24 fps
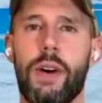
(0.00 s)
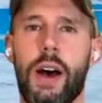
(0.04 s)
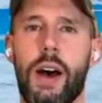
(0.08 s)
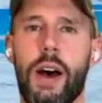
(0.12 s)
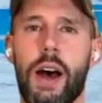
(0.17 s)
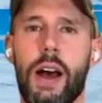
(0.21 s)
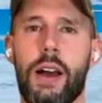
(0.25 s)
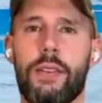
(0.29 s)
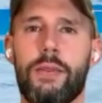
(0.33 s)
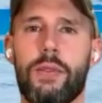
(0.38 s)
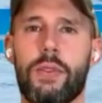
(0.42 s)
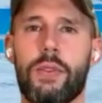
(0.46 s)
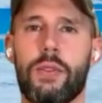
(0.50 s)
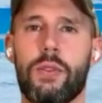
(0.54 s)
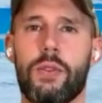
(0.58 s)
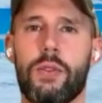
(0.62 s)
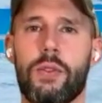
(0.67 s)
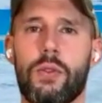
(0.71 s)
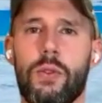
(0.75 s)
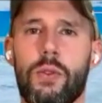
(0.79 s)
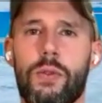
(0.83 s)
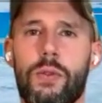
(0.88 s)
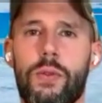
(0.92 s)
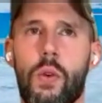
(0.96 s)
5,
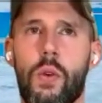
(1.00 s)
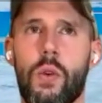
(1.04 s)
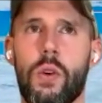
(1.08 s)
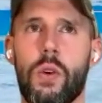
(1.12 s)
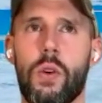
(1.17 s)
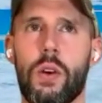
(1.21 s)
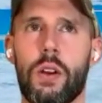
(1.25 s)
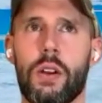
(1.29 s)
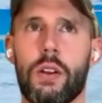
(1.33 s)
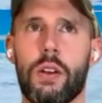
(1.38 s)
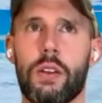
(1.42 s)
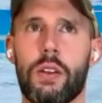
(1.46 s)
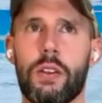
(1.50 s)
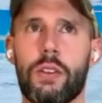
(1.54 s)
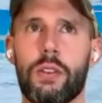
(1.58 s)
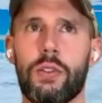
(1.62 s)
4,